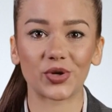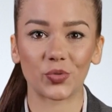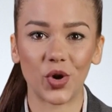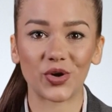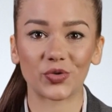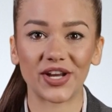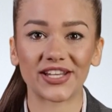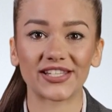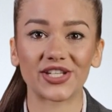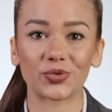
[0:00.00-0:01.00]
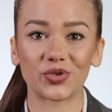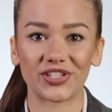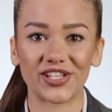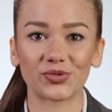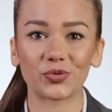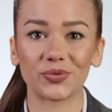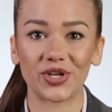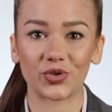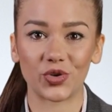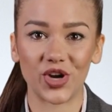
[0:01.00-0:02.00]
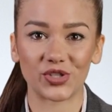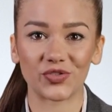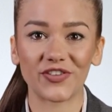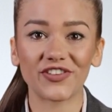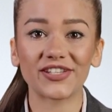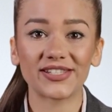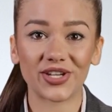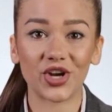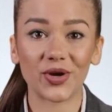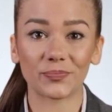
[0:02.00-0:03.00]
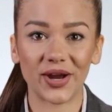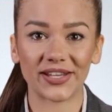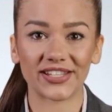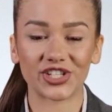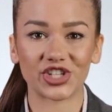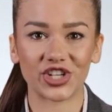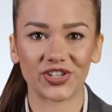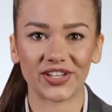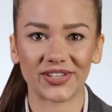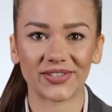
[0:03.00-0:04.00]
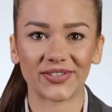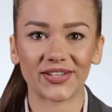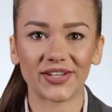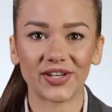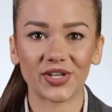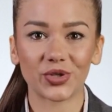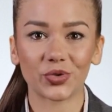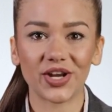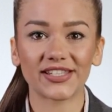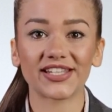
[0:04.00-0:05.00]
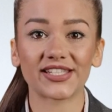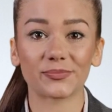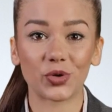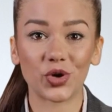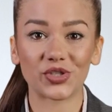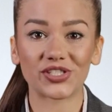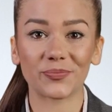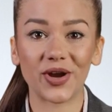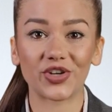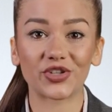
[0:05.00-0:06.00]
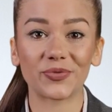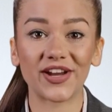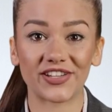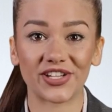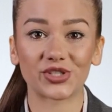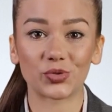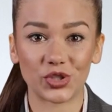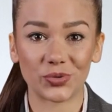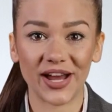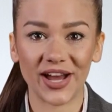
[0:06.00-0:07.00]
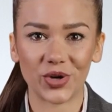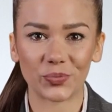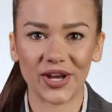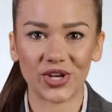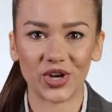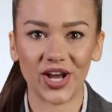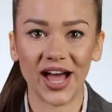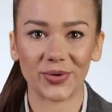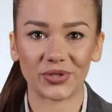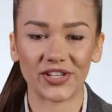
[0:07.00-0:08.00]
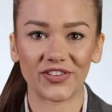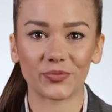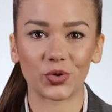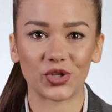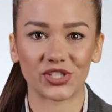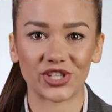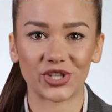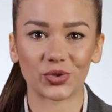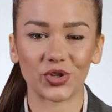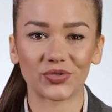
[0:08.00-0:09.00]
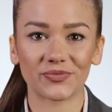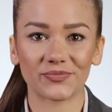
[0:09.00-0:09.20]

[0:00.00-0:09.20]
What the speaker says: One way to deal with this would be to cross-reference an online dictionary. Let's explore some other methods which might help make our app even more secure.